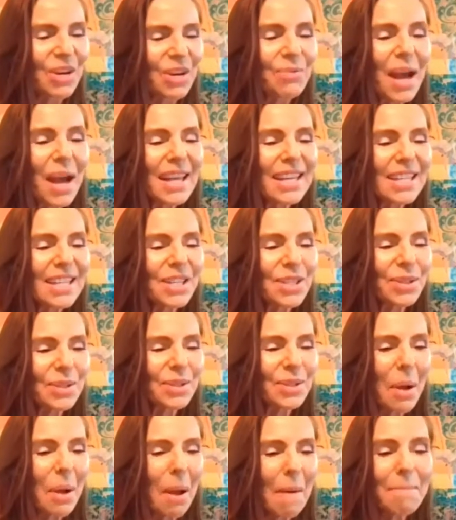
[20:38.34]

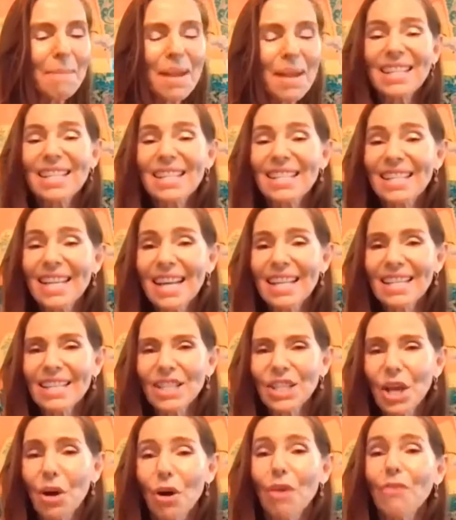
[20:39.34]
Gratitude makes
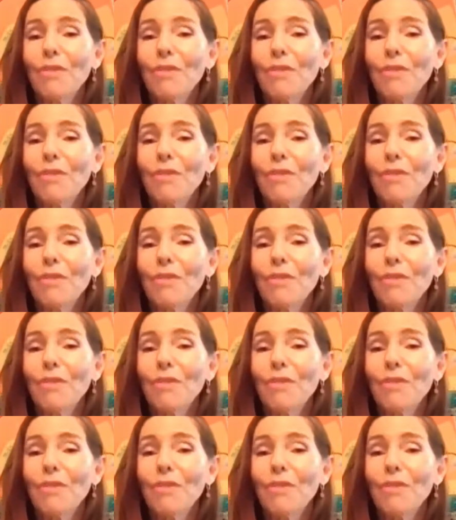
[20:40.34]
sense